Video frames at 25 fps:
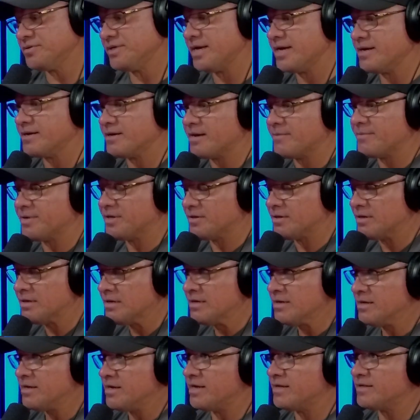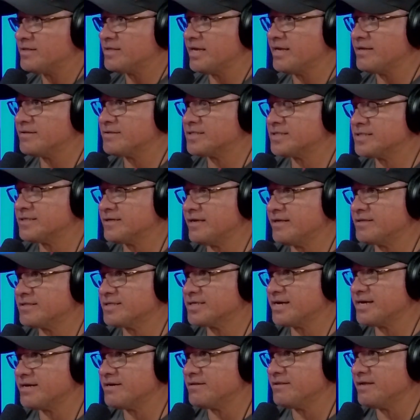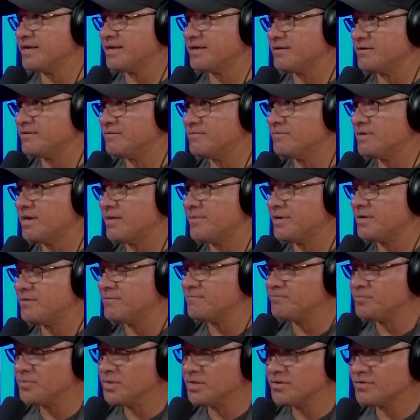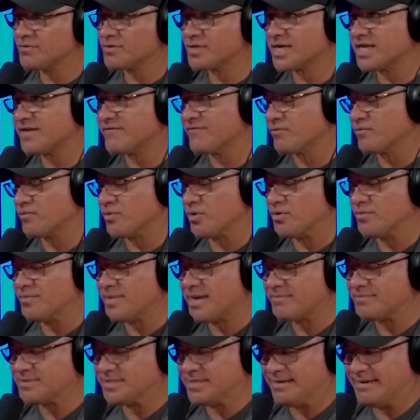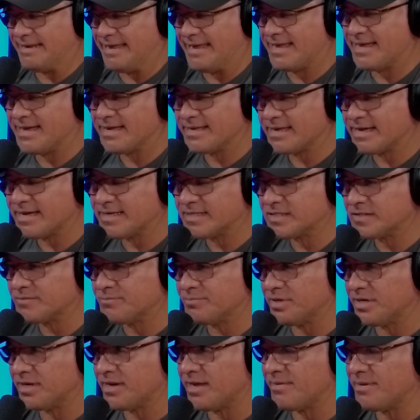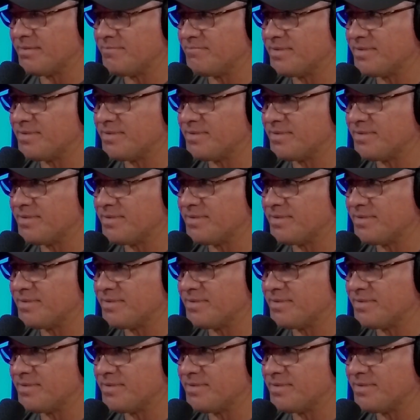Yeah. I mean, it, it's it's kind of like I mean, there's kind of a roadmap today, I guess, but I mean,